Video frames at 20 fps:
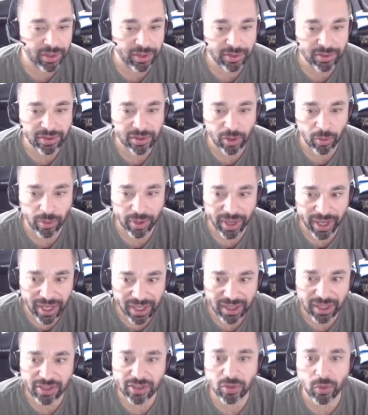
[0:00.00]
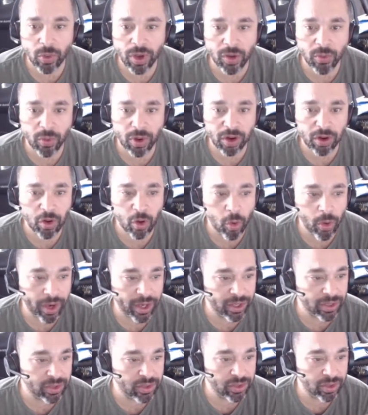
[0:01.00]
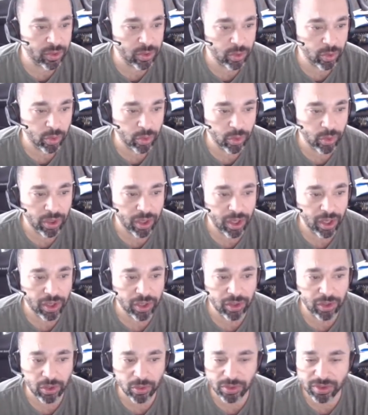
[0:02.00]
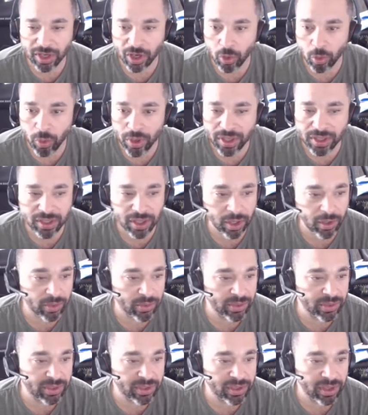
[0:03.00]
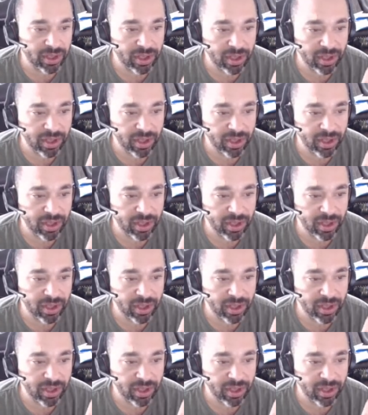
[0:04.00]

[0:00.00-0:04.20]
So in this one, we're going to use a Windows